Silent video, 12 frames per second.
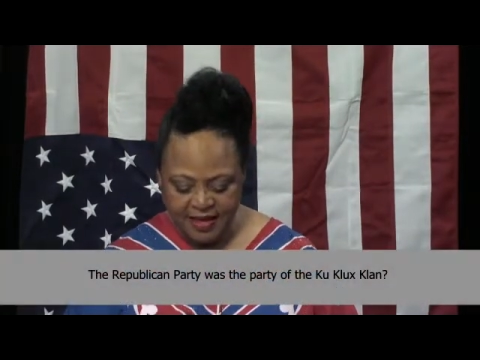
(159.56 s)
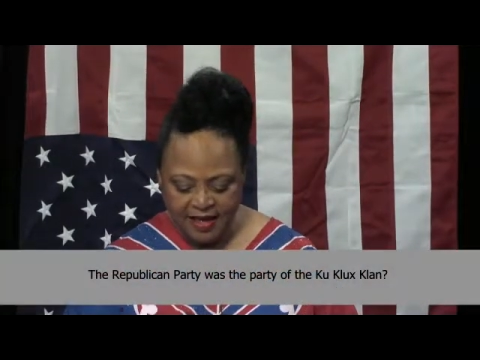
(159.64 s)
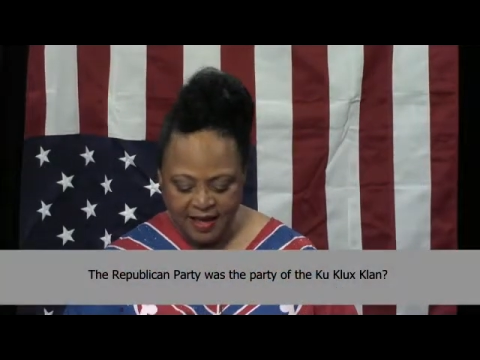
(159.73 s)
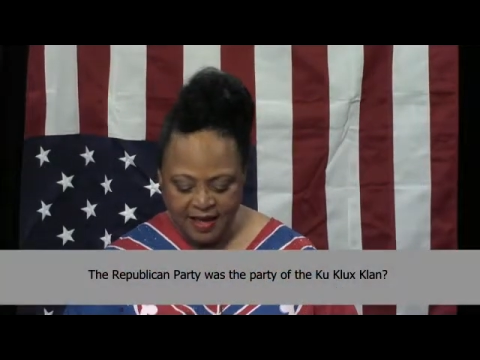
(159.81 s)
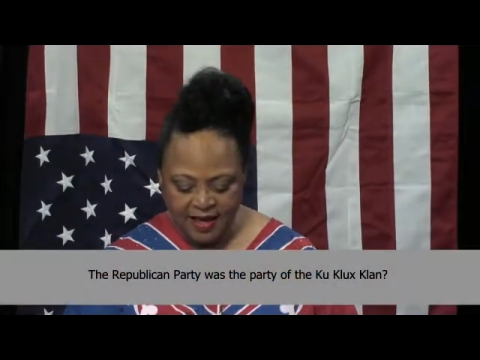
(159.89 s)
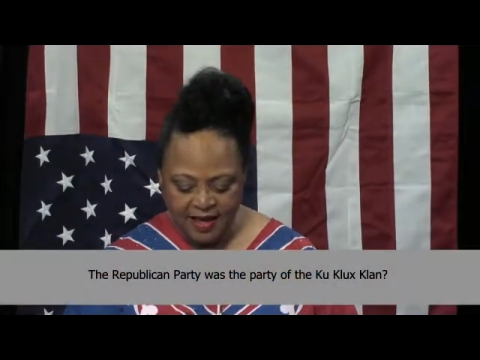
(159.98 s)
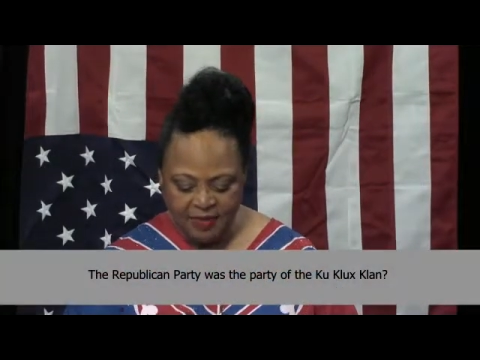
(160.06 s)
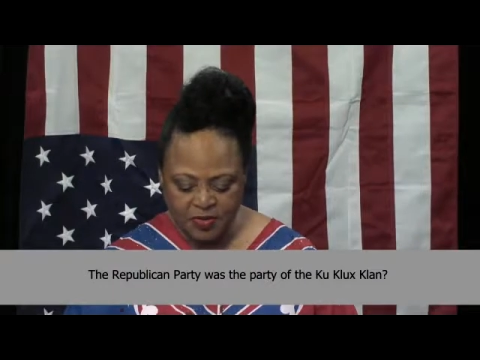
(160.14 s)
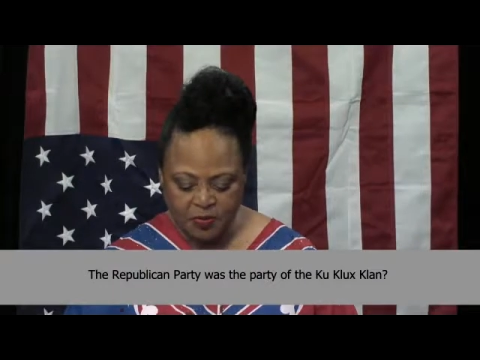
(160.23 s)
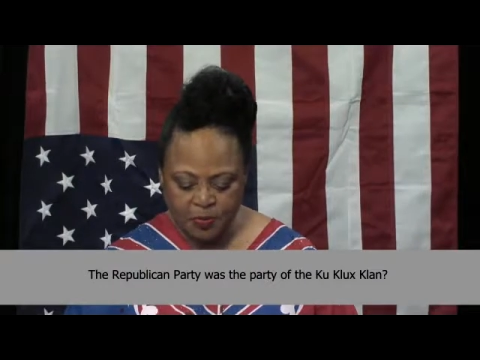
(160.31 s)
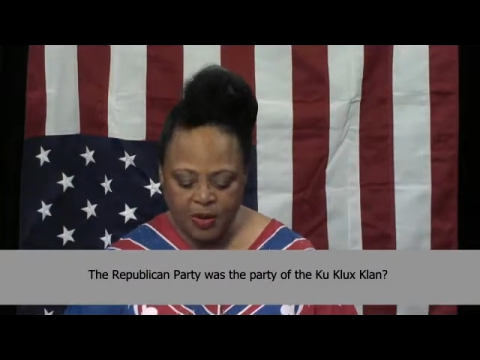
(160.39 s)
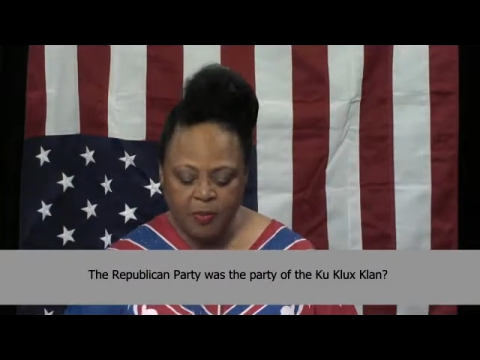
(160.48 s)
The
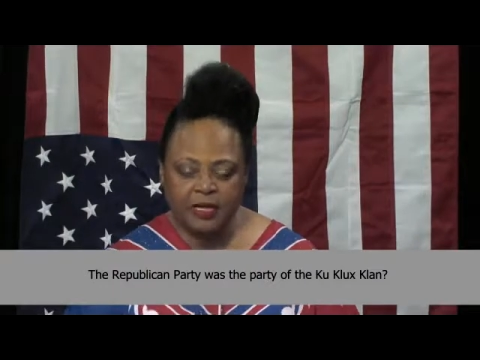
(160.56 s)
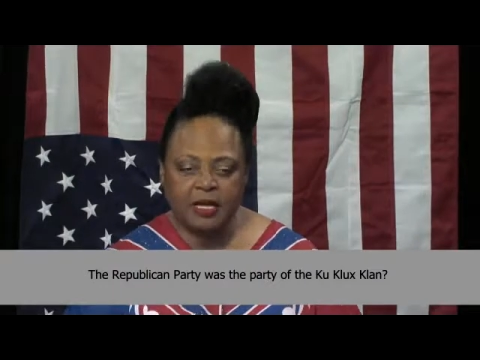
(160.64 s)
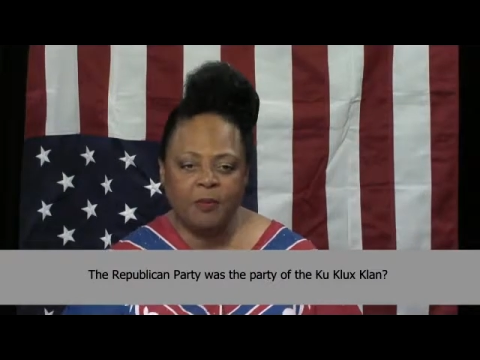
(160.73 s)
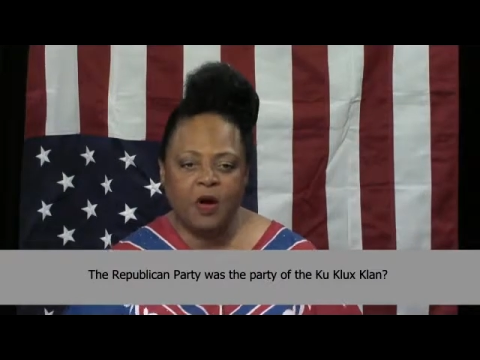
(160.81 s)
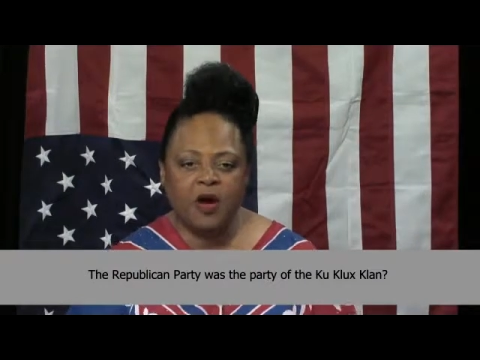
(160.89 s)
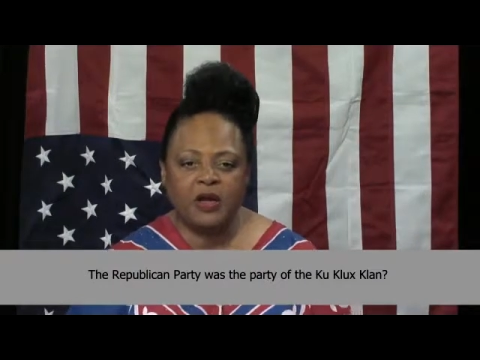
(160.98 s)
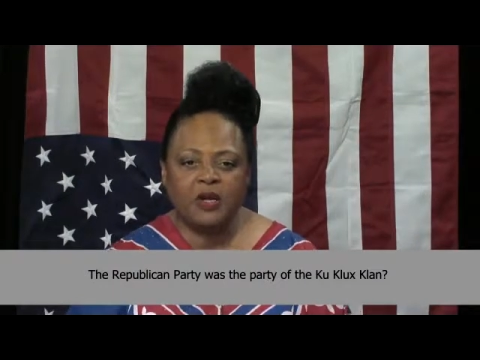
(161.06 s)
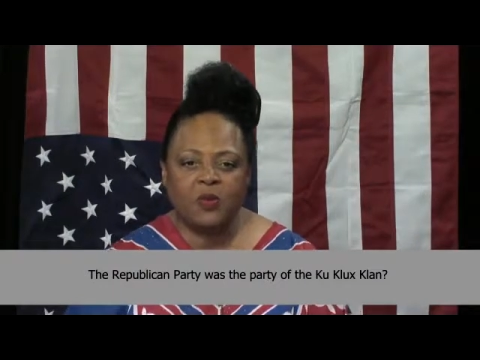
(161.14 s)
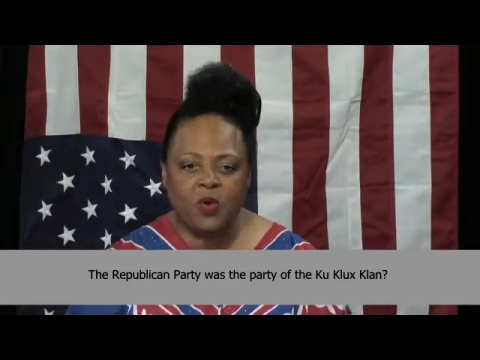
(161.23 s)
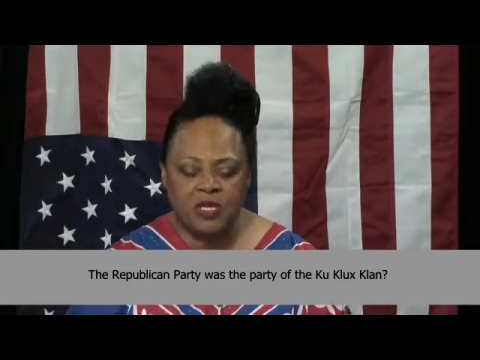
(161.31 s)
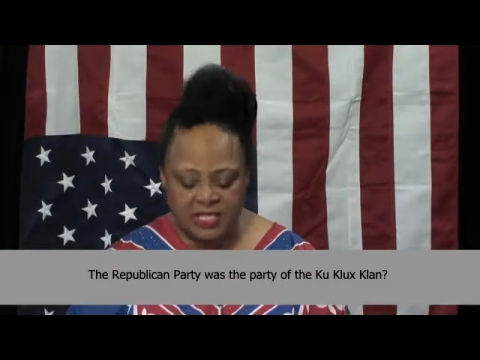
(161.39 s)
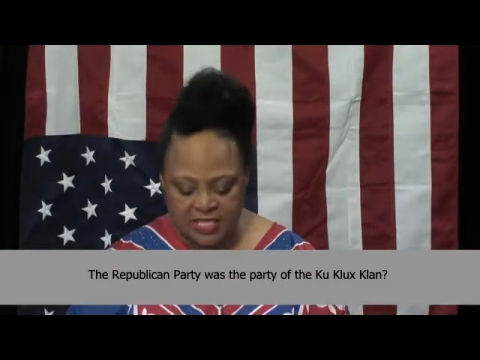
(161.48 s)
Republican Party
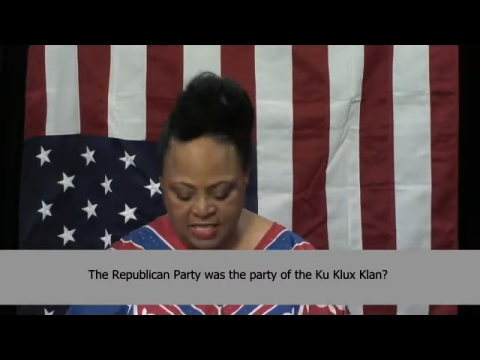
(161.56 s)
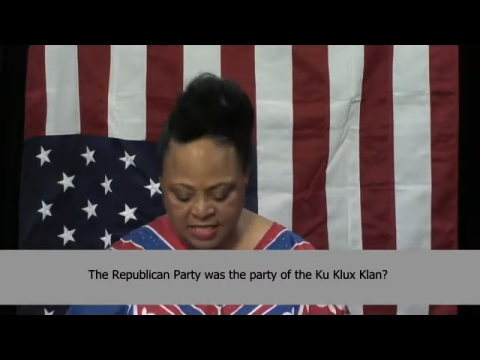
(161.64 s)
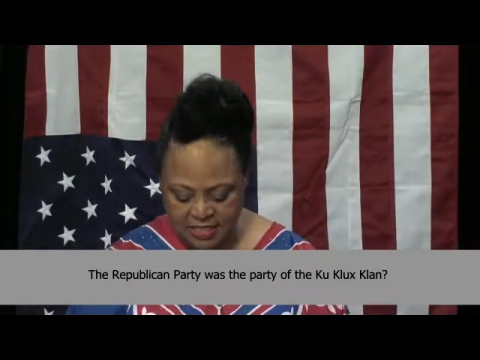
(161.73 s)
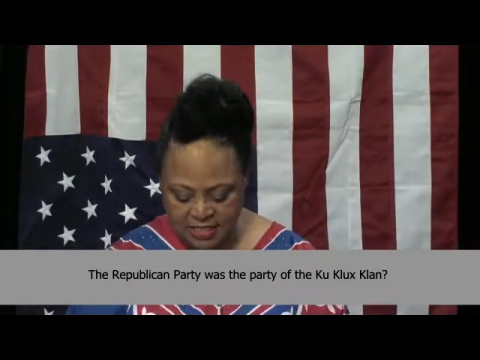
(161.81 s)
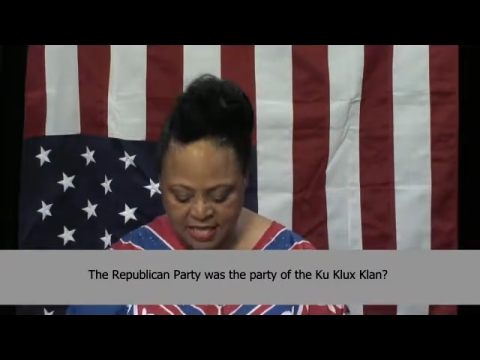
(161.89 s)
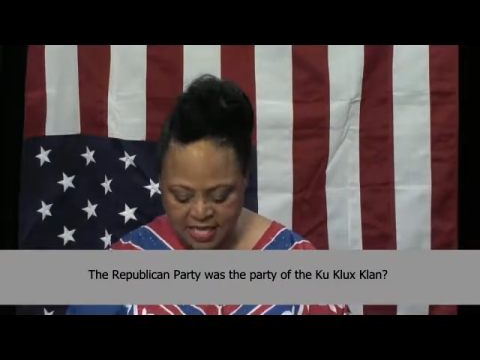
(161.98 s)
was the